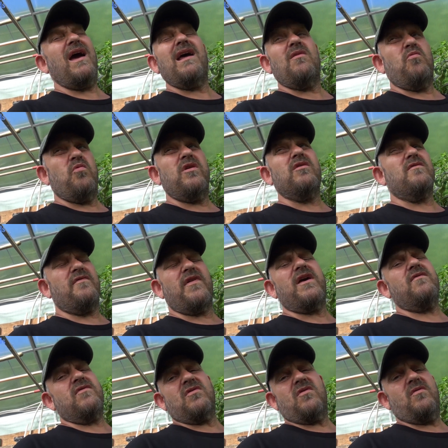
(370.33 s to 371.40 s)
It had a weird
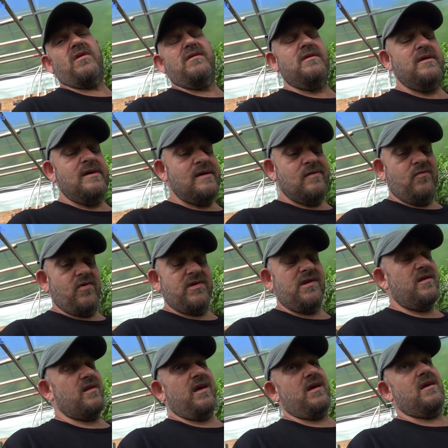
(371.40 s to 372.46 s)
flavor to it. It
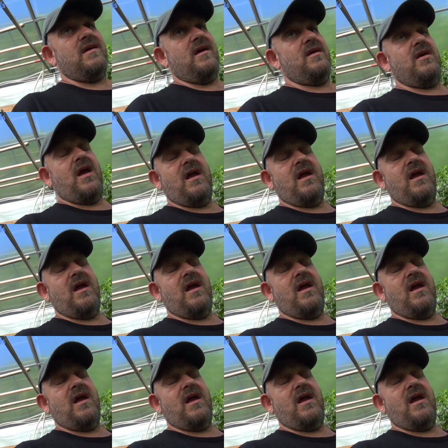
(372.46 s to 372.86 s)
wasn't like